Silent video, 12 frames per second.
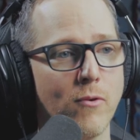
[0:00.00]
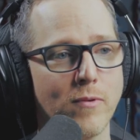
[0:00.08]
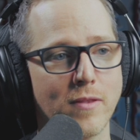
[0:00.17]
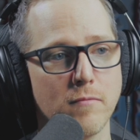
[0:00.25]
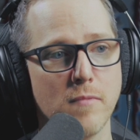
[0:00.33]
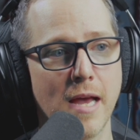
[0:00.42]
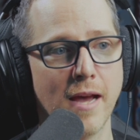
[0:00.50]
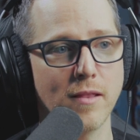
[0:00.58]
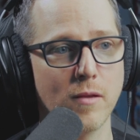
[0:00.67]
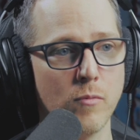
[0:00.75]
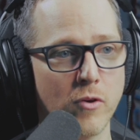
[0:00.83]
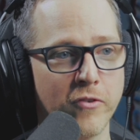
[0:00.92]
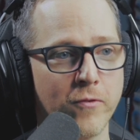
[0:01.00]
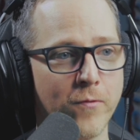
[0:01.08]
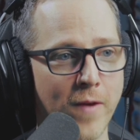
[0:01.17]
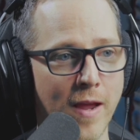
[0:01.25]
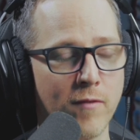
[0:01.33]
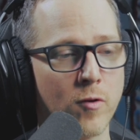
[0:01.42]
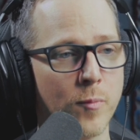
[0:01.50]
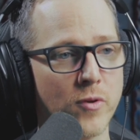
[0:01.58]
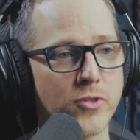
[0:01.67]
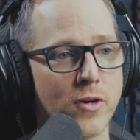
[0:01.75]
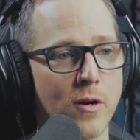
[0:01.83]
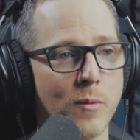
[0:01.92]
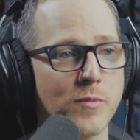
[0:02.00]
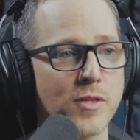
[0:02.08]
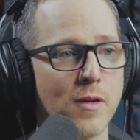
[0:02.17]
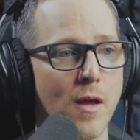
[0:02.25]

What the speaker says: with not the most favorable terms,